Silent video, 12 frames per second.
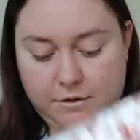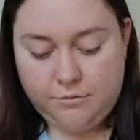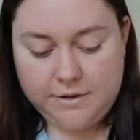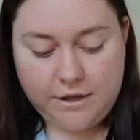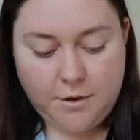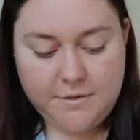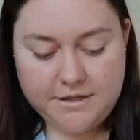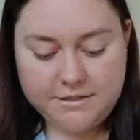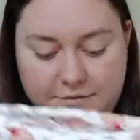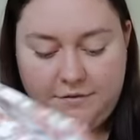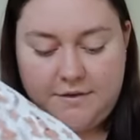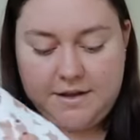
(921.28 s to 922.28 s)
I really hope that
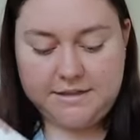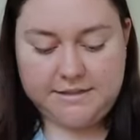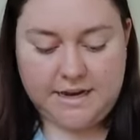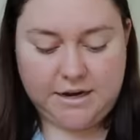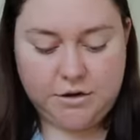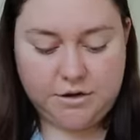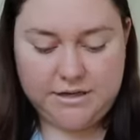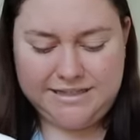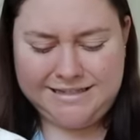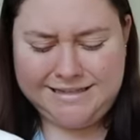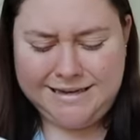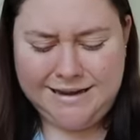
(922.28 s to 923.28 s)
this fits. I got a
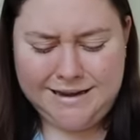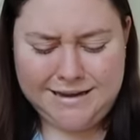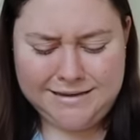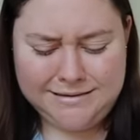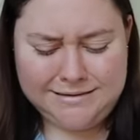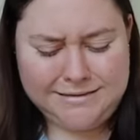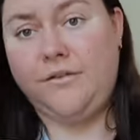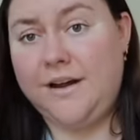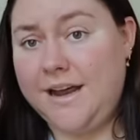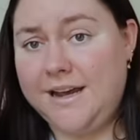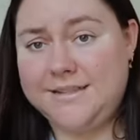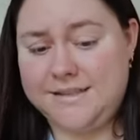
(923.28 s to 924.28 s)
size
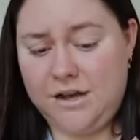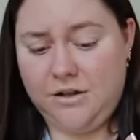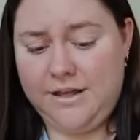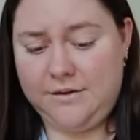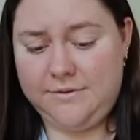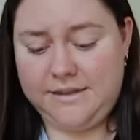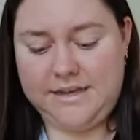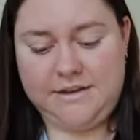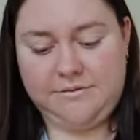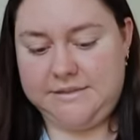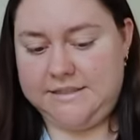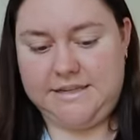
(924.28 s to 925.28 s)
3XL. I really
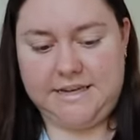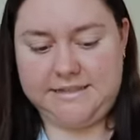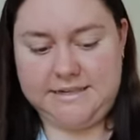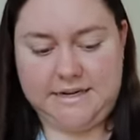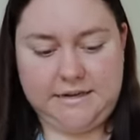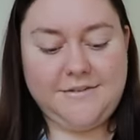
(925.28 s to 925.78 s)
was guessing.